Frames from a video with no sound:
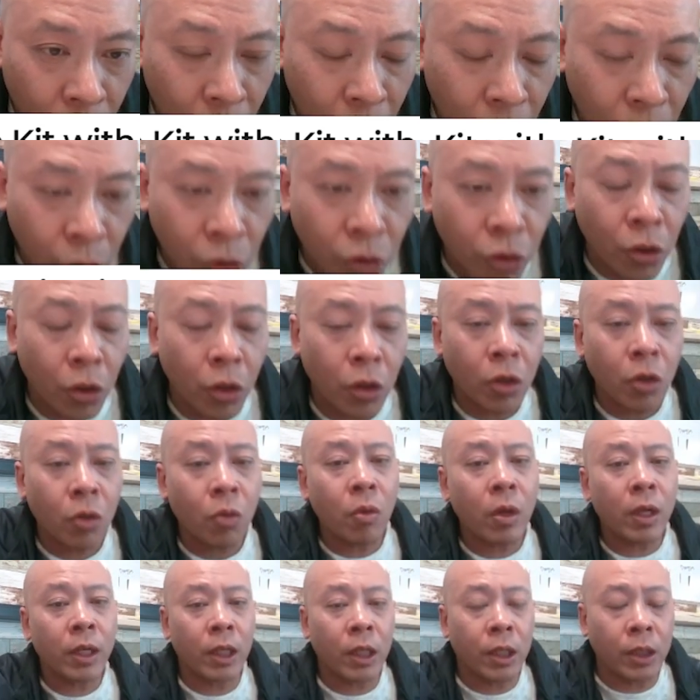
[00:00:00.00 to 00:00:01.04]
circle
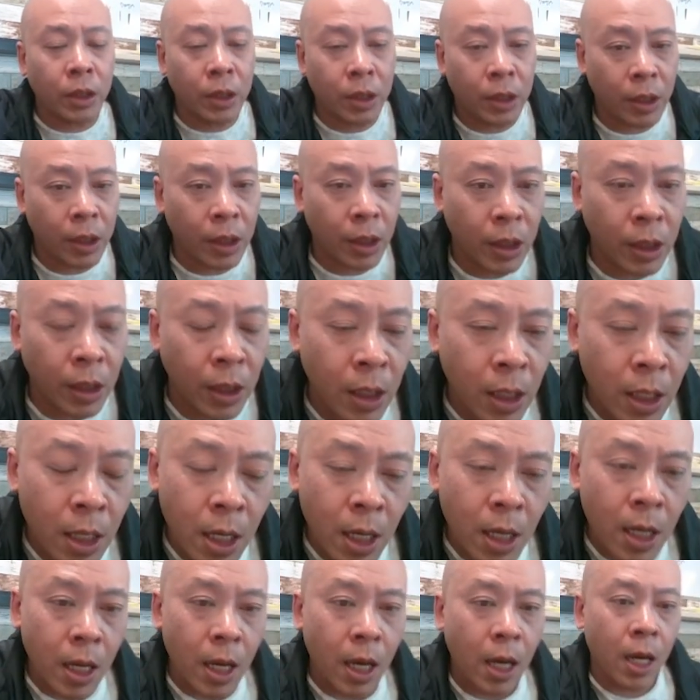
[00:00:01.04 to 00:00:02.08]
one is the
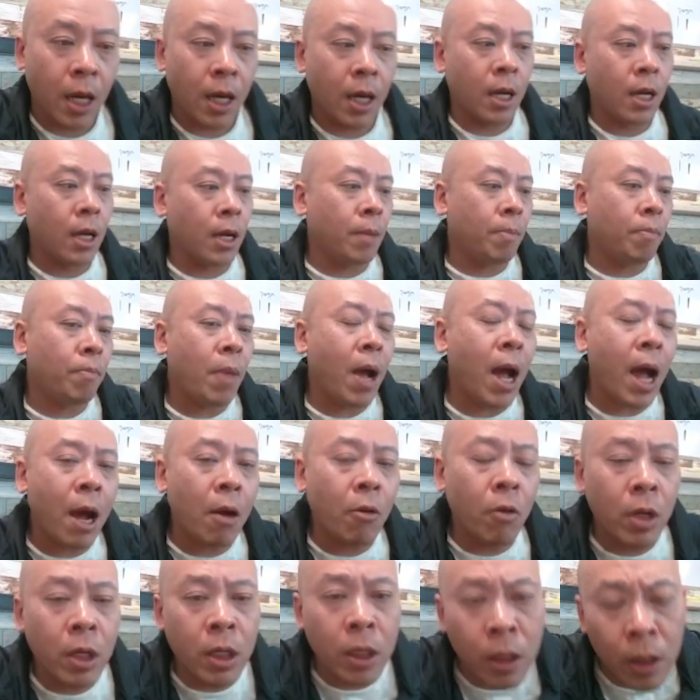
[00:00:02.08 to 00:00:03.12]

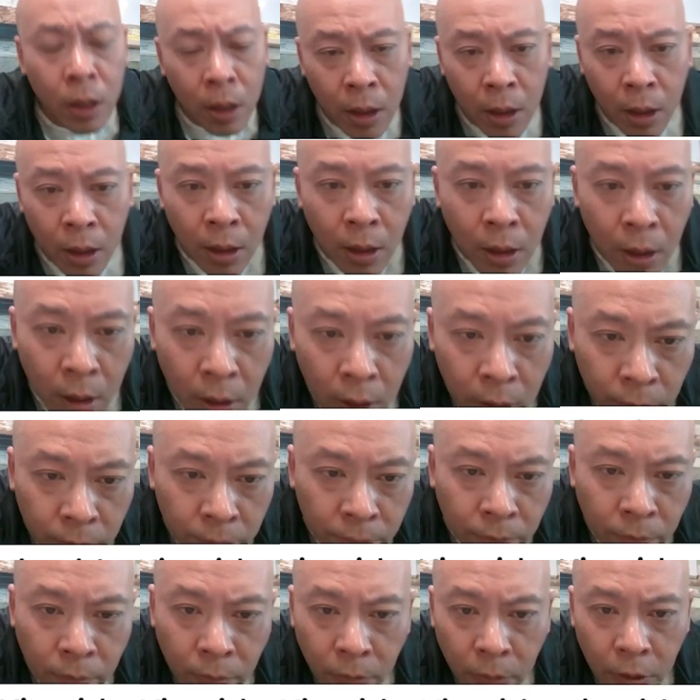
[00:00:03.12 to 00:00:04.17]
power.
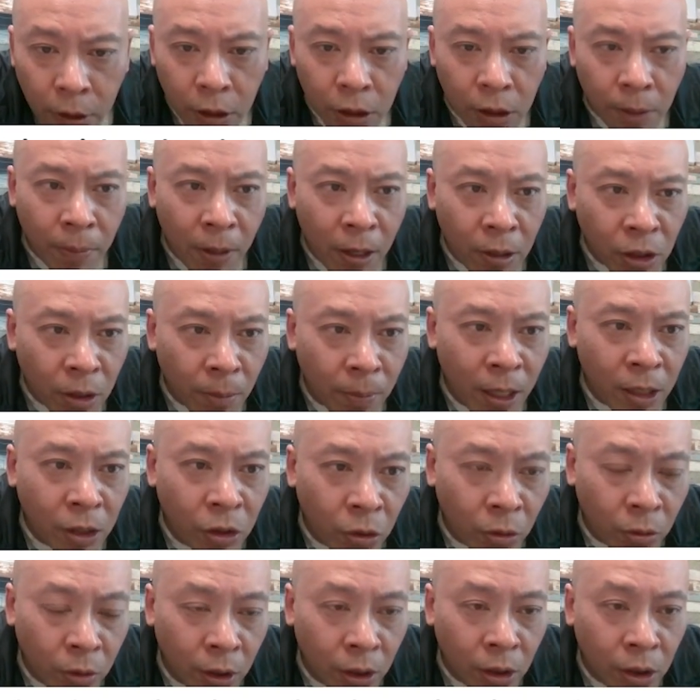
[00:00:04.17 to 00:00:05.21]
It's the power supply.
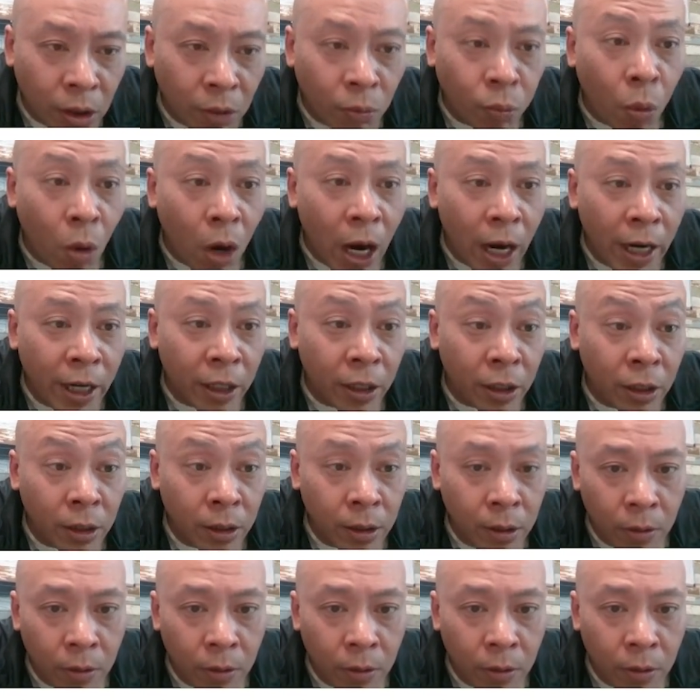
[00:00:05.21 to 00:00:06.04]
So this is wired.